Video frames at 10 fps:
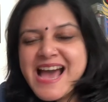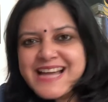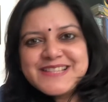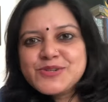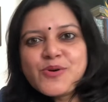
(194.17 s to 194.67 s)

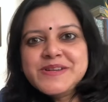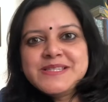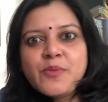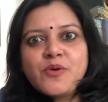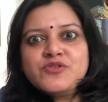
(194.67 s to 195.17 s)
and stories
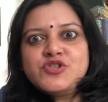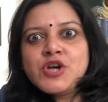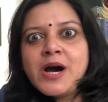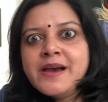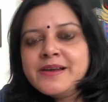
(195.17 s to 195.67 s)
about
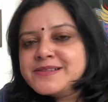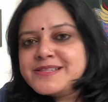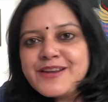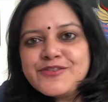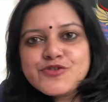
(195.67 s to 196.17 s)
giants
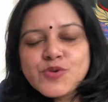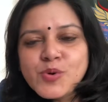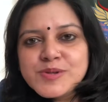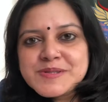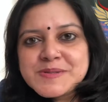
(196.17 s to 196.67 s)
and
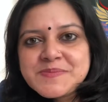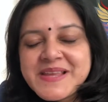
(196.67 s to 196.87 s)
trolls.